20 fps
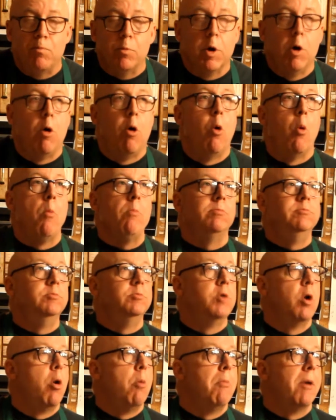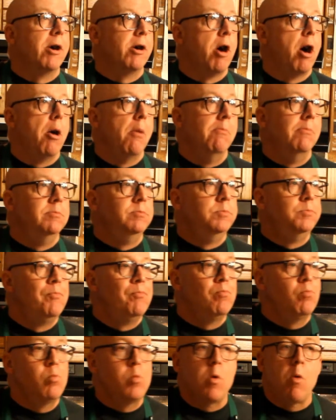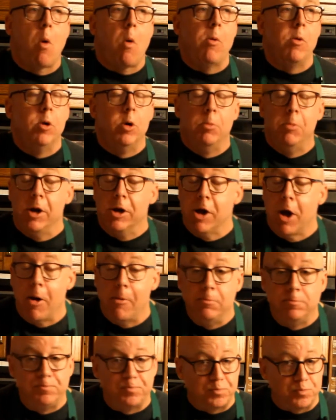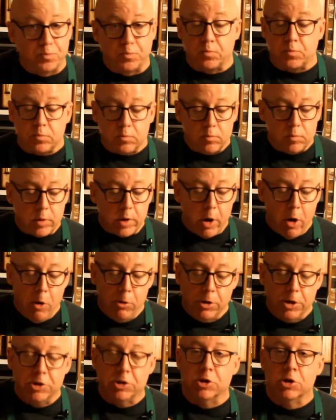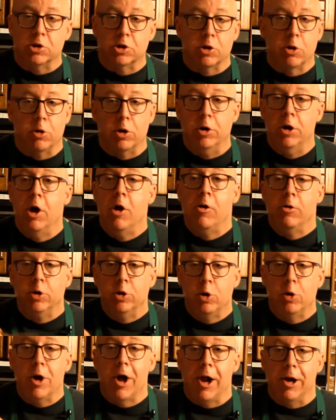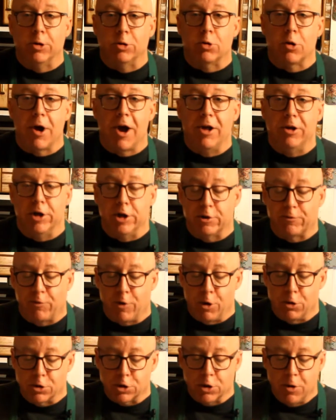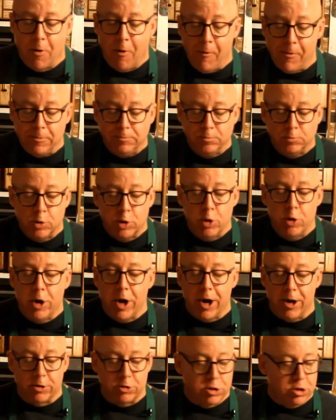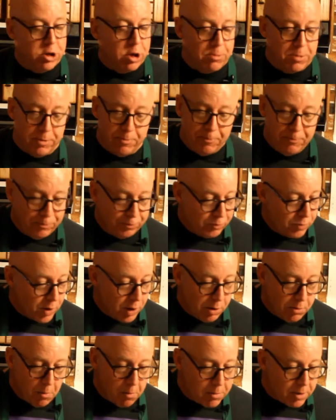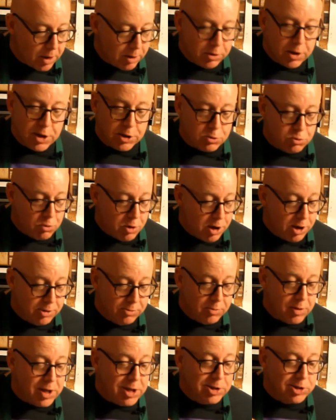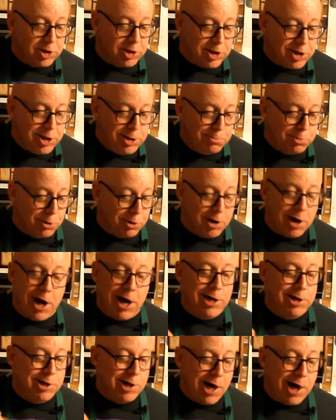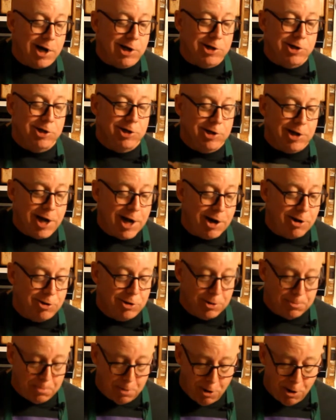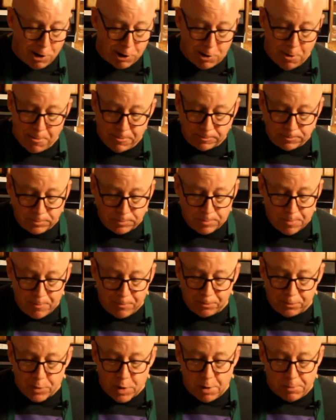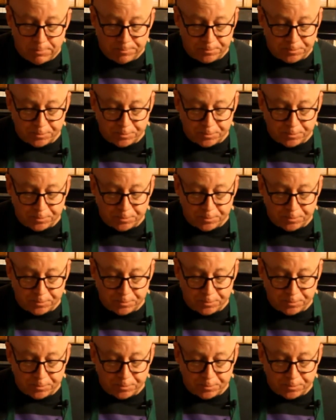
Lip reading: Oh my God. Oh my God. Oh, this is so good. You gotta try this, folks. You gotta, Sherman. This one is a keeper. I knocked it out of the park. This